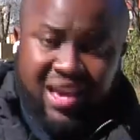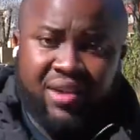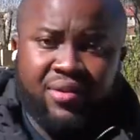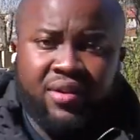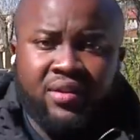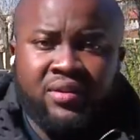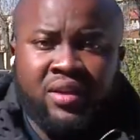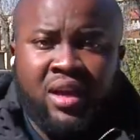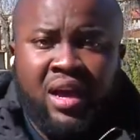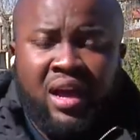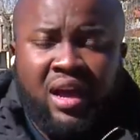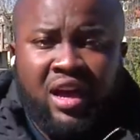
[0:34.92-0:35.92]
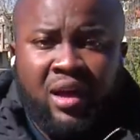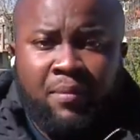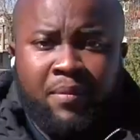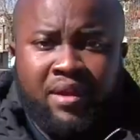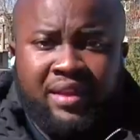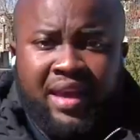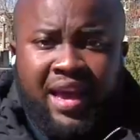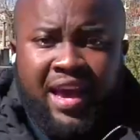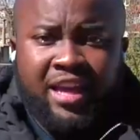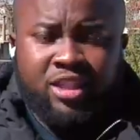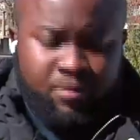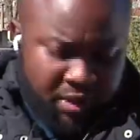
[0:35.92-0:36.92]
areas um, there
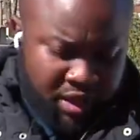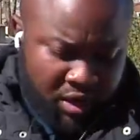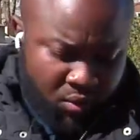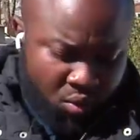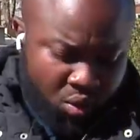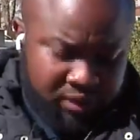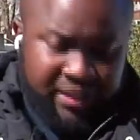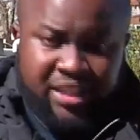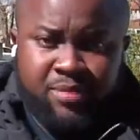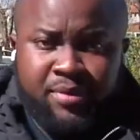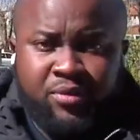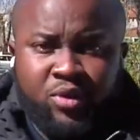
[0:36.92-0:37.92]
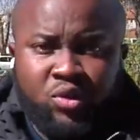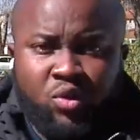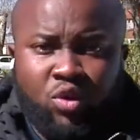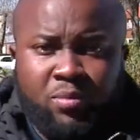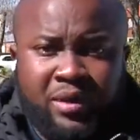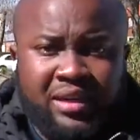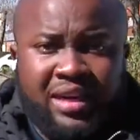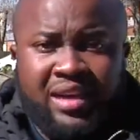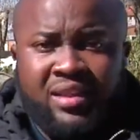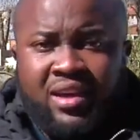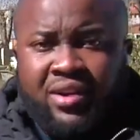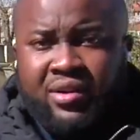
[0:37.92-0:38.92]
has been water that's been restored, but in
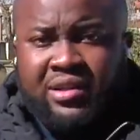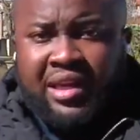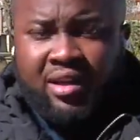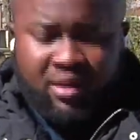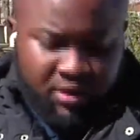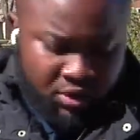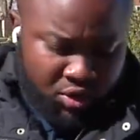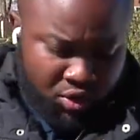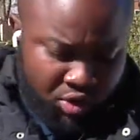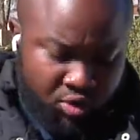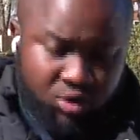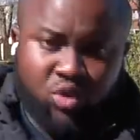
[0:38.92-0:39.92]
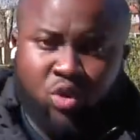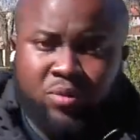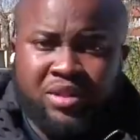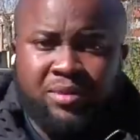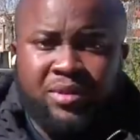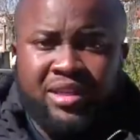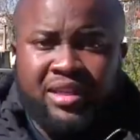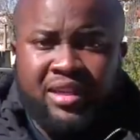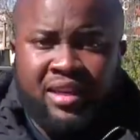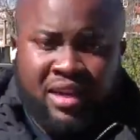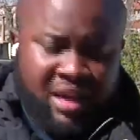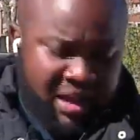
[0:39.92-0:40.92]
other areas like, uh, you know, Krugersdorp, CBD,
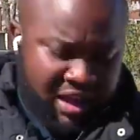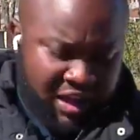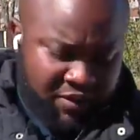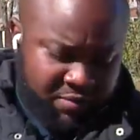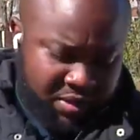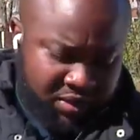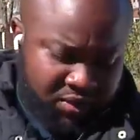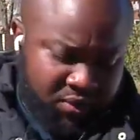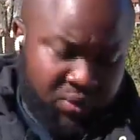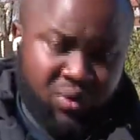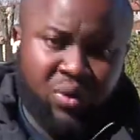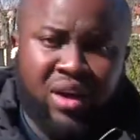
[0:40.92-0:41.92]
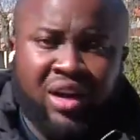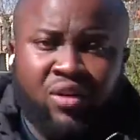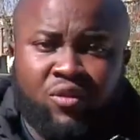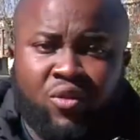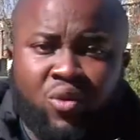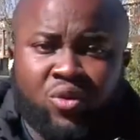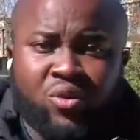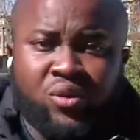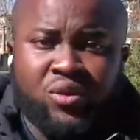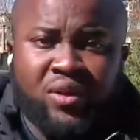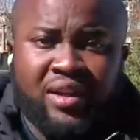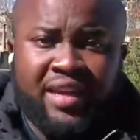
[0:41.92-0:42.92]
uh, I've been to, uh, of course,
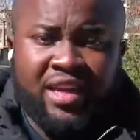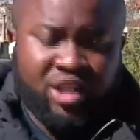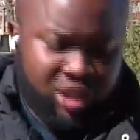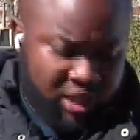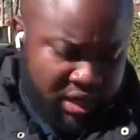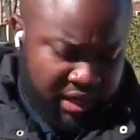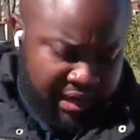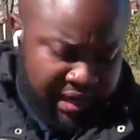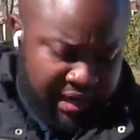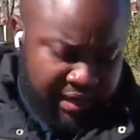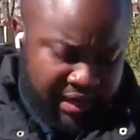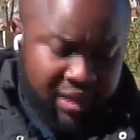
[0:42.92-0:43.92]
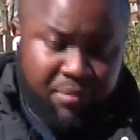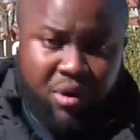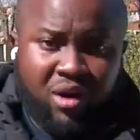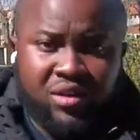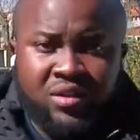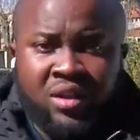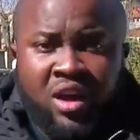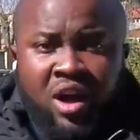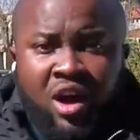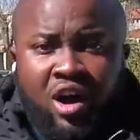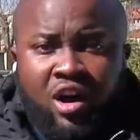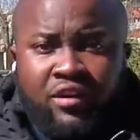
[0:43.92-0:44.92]
also in Asia and other parts
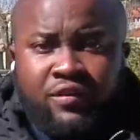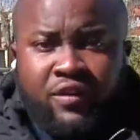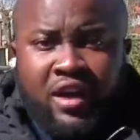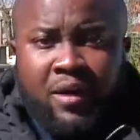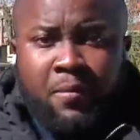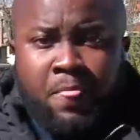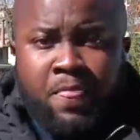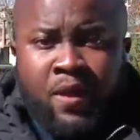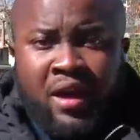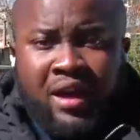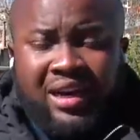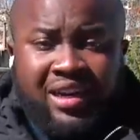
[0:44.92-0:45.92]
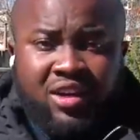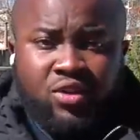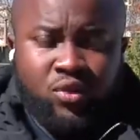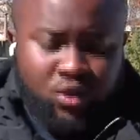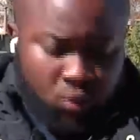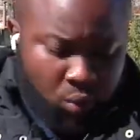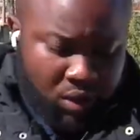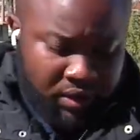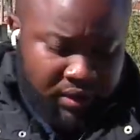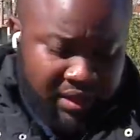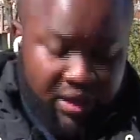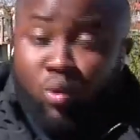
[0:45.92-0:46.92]
of um, Kagiso as
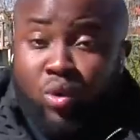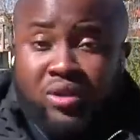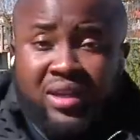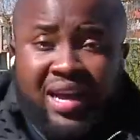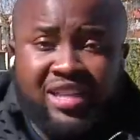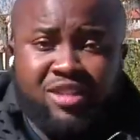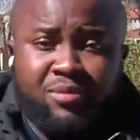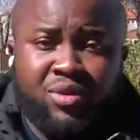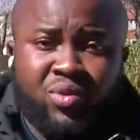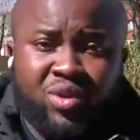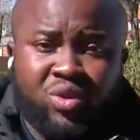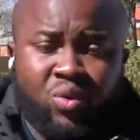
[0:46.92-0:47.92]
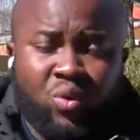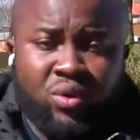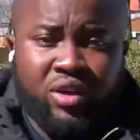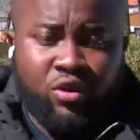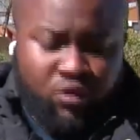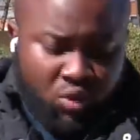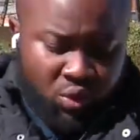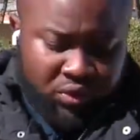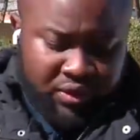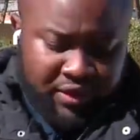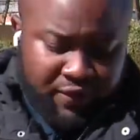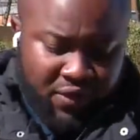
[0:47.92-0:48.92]
well, the water hasn't been restored, and of
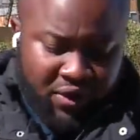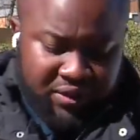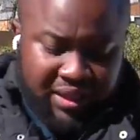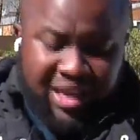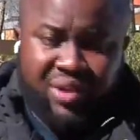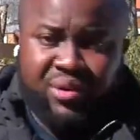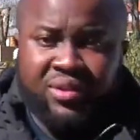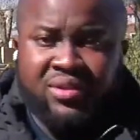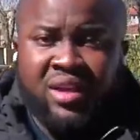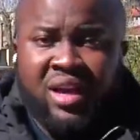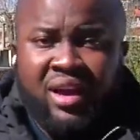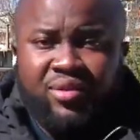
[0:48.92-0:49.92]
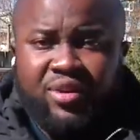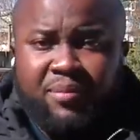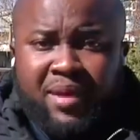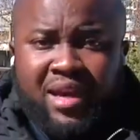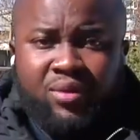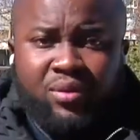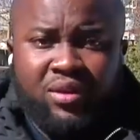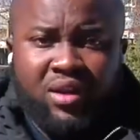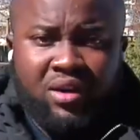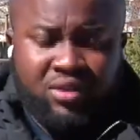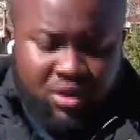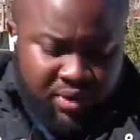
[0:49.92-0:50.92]
course, uh, vast areas remain
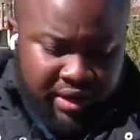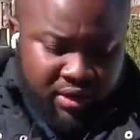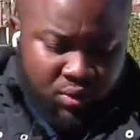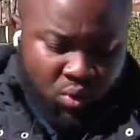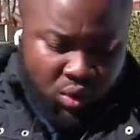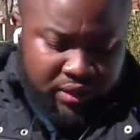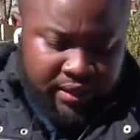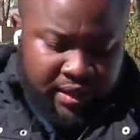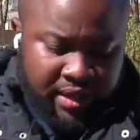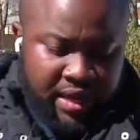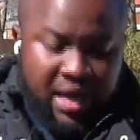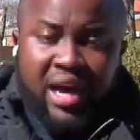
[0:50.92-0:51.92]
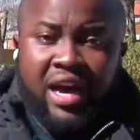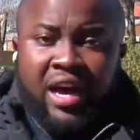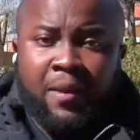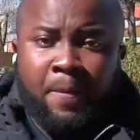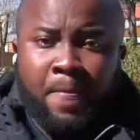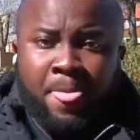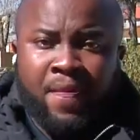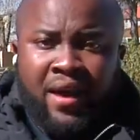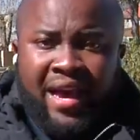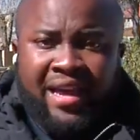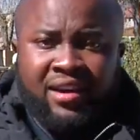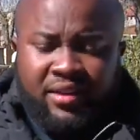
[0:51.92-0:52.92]
without running water. Um,
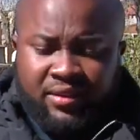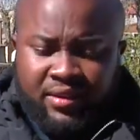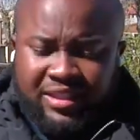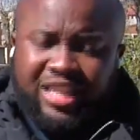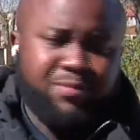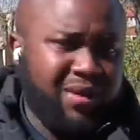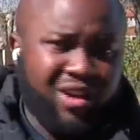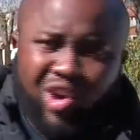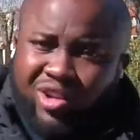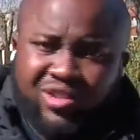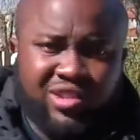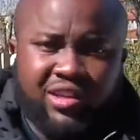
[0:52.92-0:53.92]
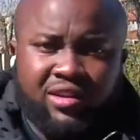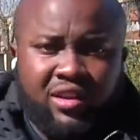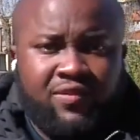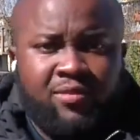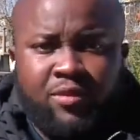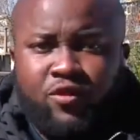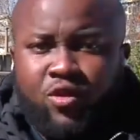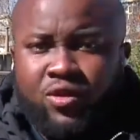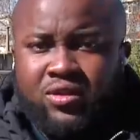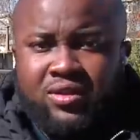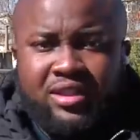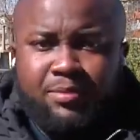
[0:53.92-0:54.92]
and this has been a concern even before
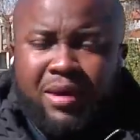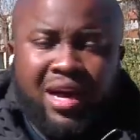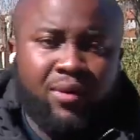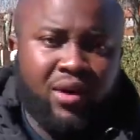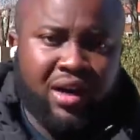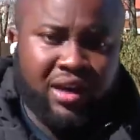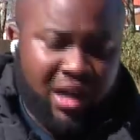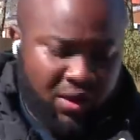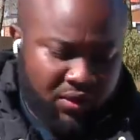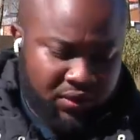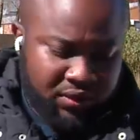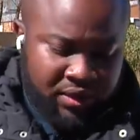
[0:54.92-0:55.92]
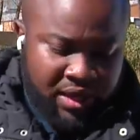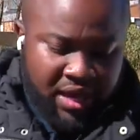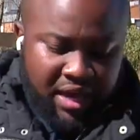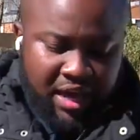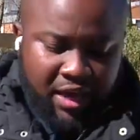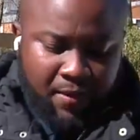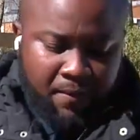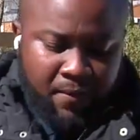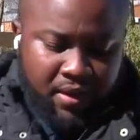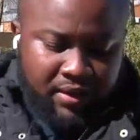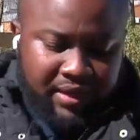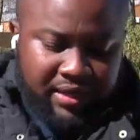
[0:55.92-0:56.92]
City Power announced
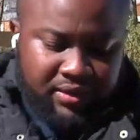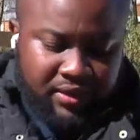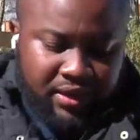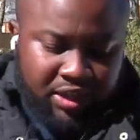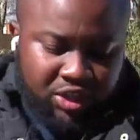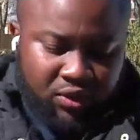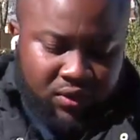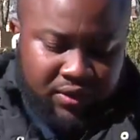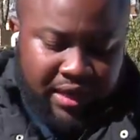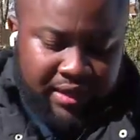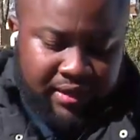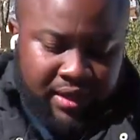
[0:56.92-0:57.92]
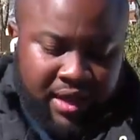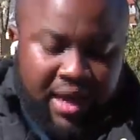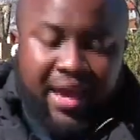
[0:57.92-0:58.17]
um, that issues at the